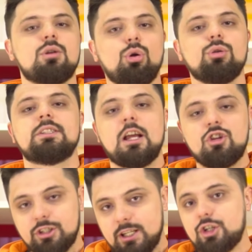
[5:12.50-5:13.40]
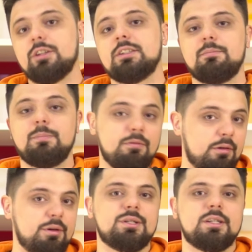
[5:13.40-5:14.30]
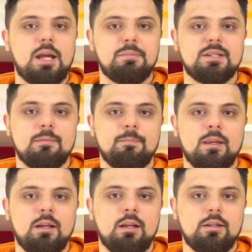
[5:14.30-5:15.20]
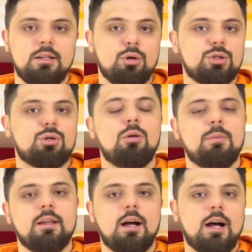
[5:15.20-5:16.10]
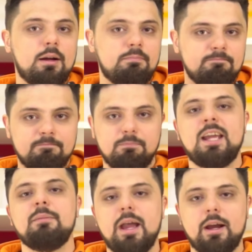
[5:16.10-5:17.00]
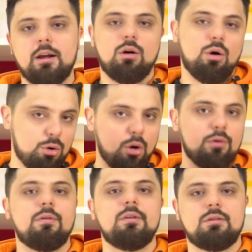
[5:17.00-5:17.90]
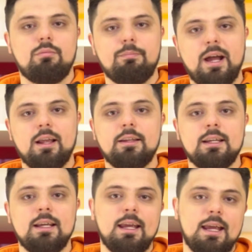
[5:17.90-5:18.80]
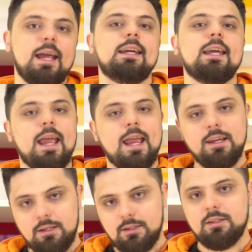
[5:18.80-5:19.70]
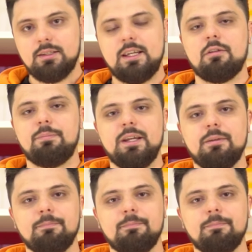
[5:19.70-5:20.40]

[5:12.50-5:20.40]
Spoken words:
call such sessions by various names. The most common are playback or conference room pilot, aka CRP.